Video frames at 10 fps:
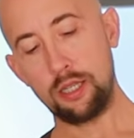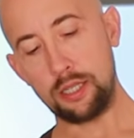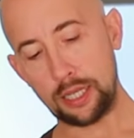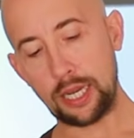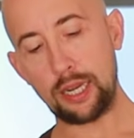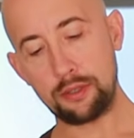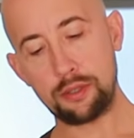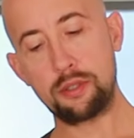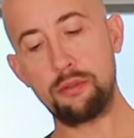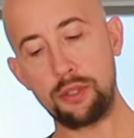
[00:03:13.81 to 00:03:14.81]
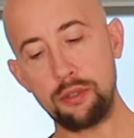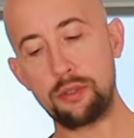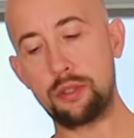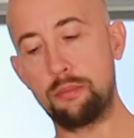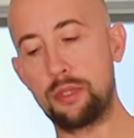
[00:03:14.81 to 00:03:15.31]
you can still
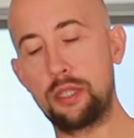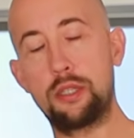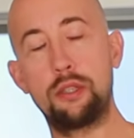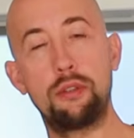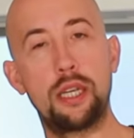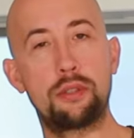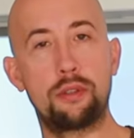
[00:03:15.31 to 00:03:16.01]
use them to do that